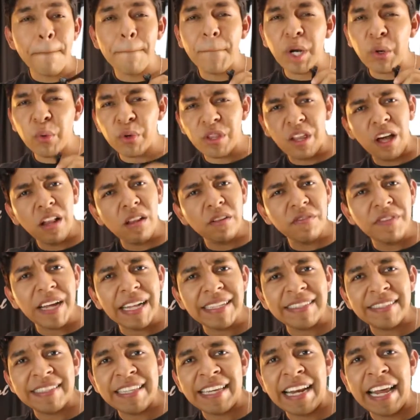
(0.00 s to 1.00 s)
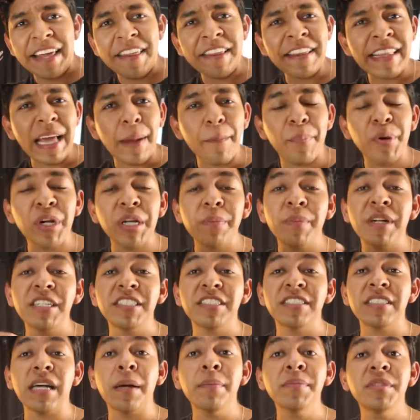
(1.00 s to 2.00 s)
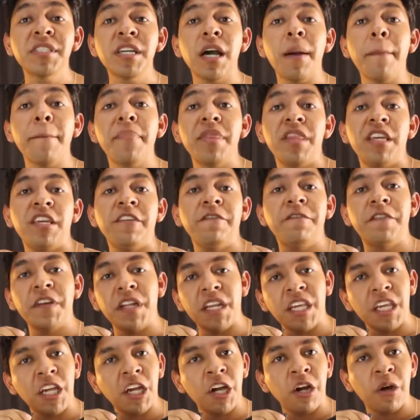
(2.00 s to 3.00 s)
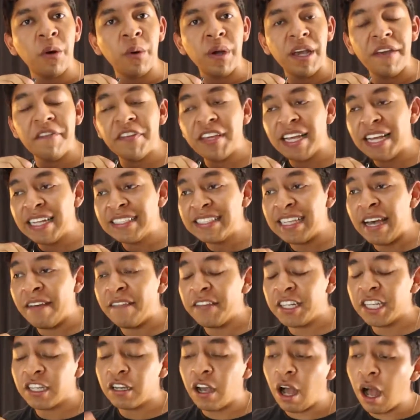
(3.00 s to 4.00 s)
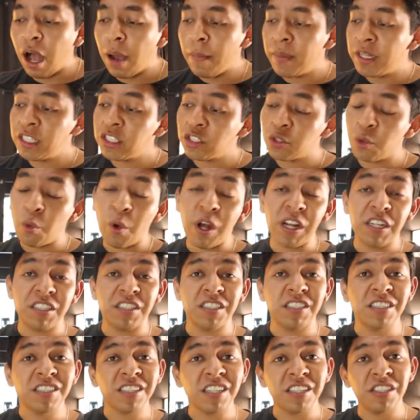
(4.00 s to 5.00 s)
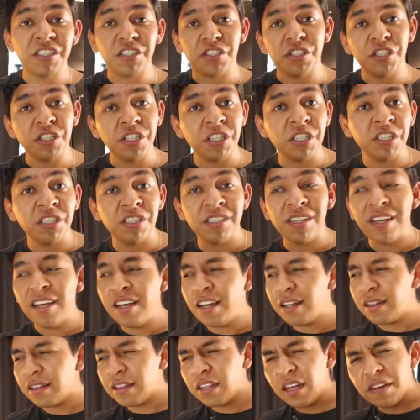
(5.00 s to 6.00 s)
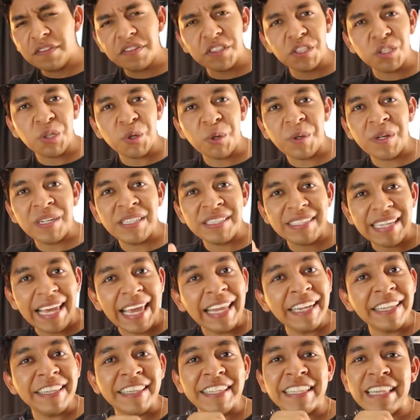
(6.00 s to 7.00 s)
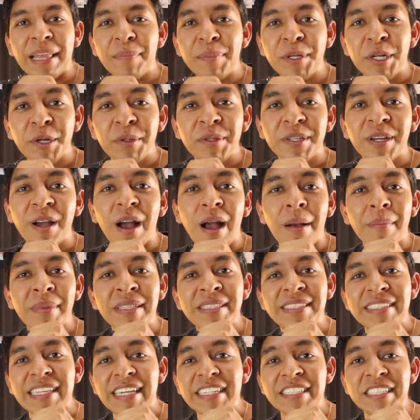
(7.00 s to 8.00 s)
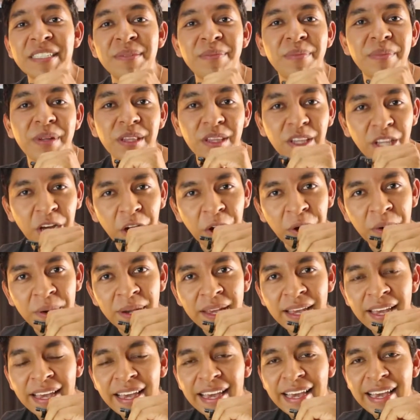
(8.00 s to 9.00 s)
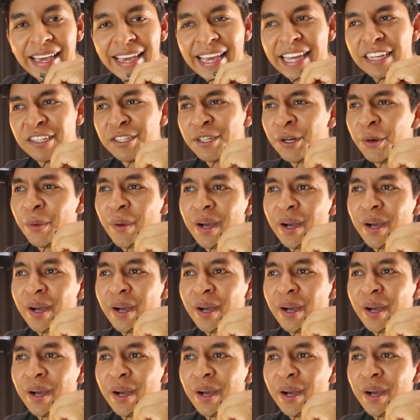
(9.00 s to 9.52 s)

but with all of that said, I think that pretty much sums up the video. If you guys have any comments, questions, concerns, love stories, anything, let me know in the comment section below. And you know